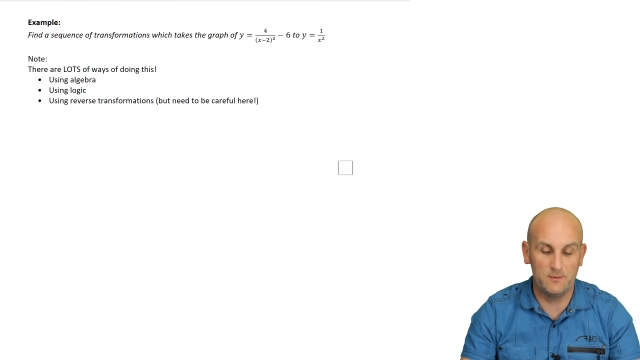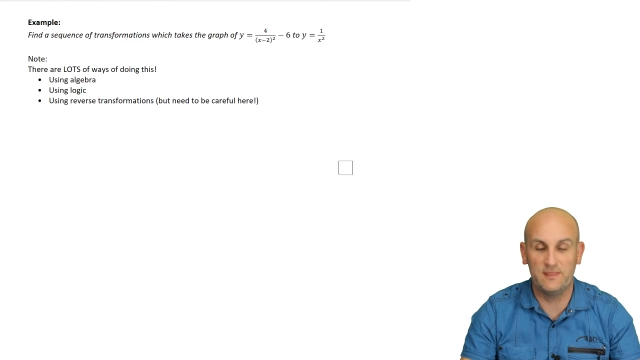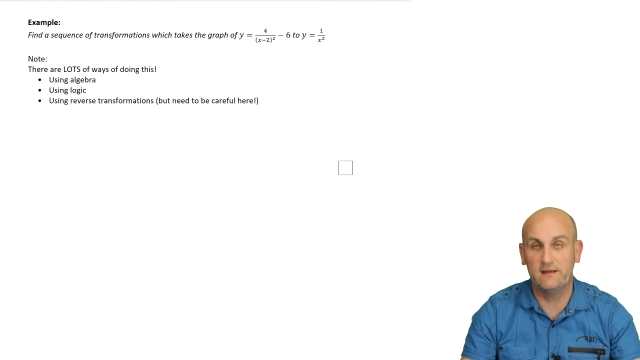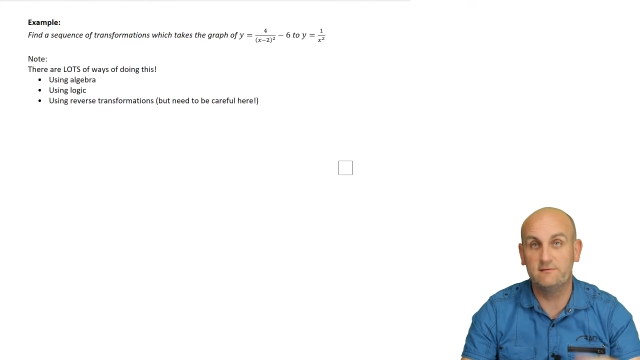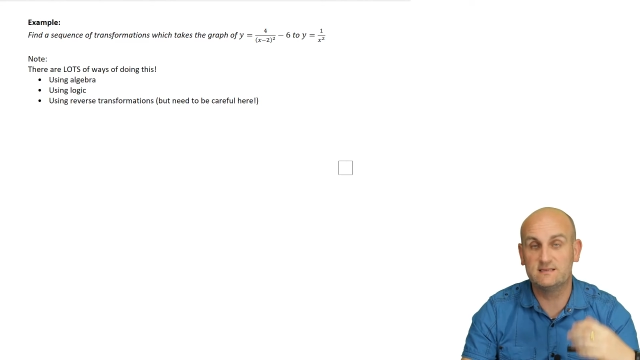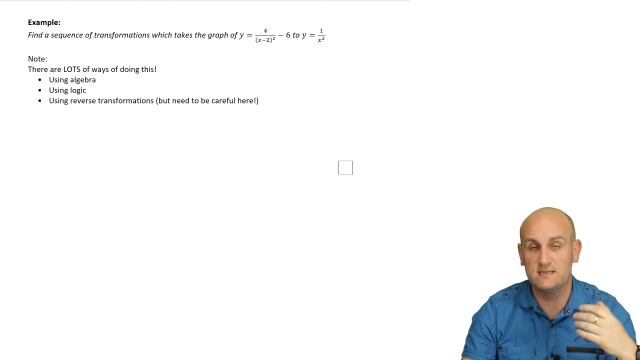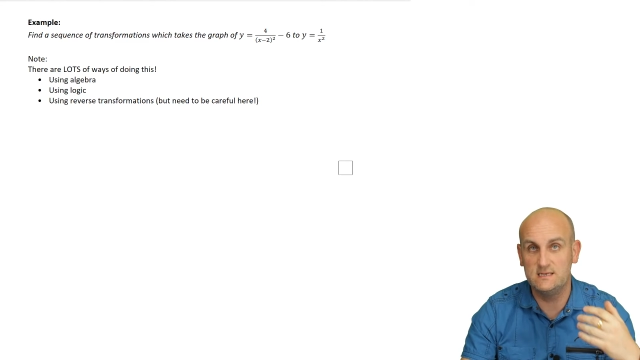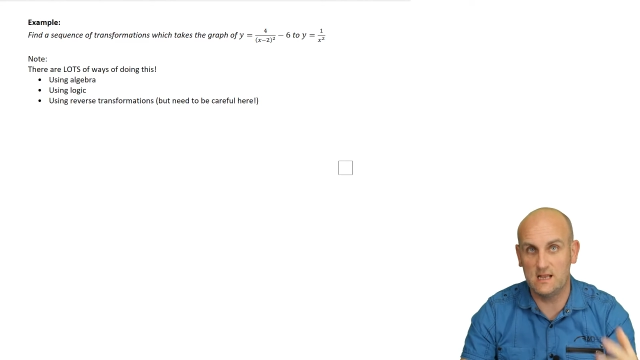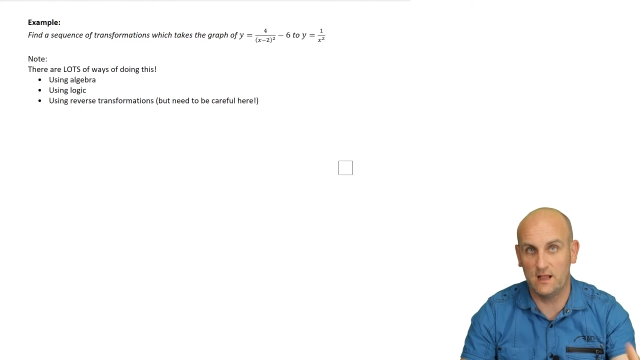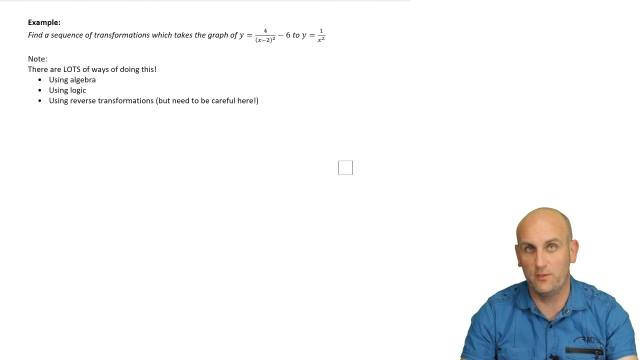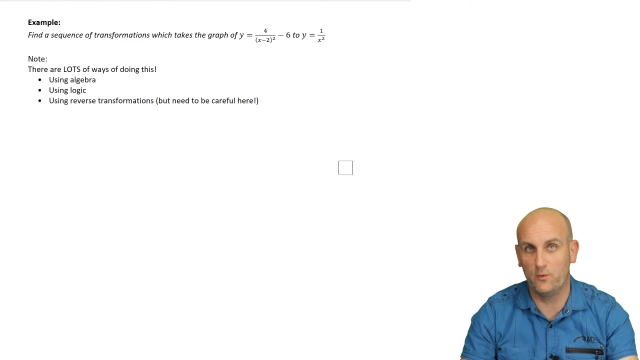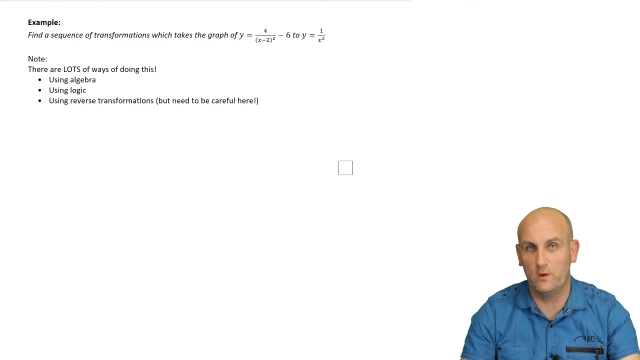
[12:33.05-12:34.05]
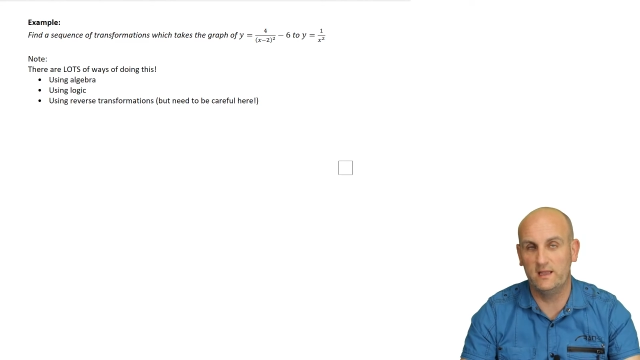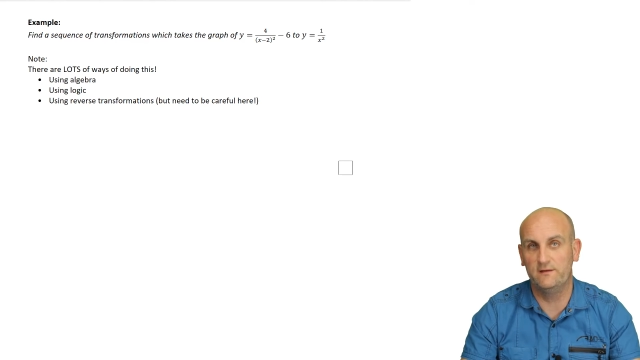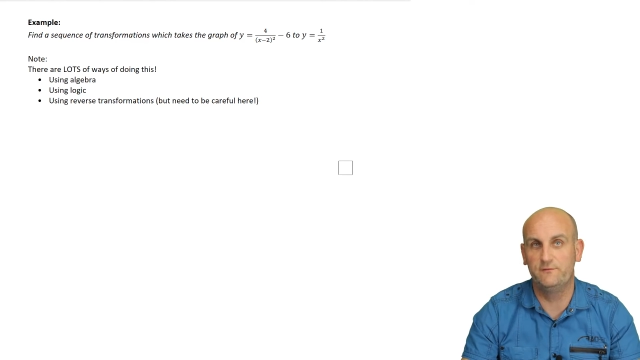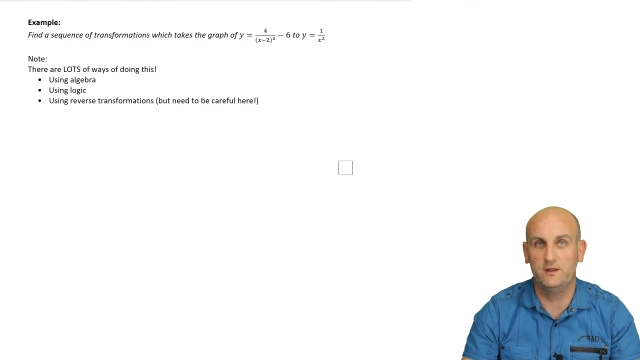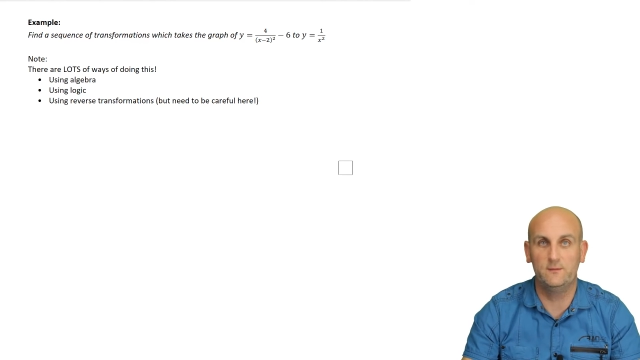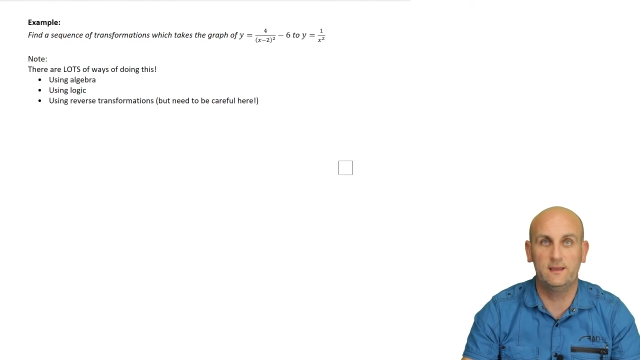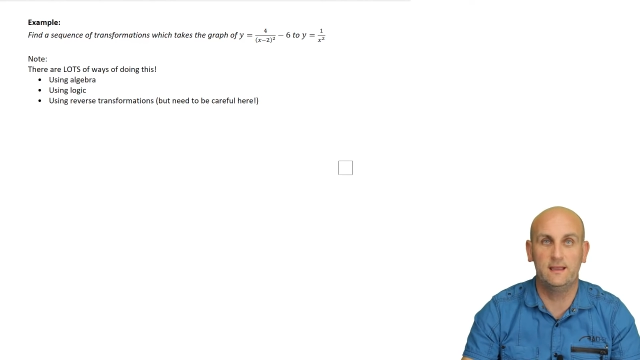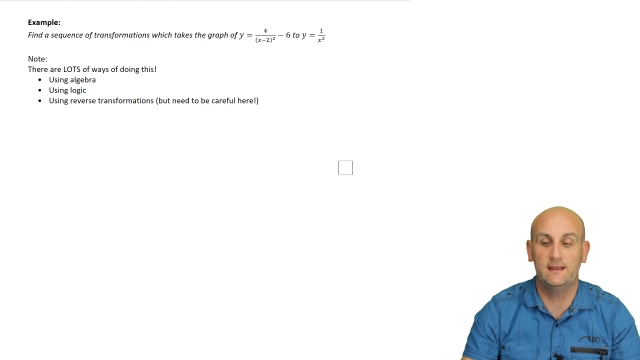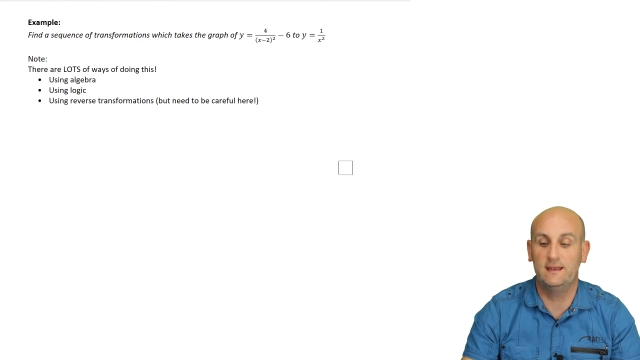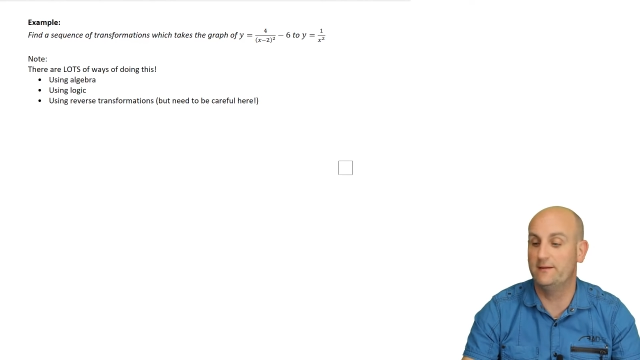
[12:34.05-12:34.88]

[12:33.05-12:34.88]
but there is another way of doing it.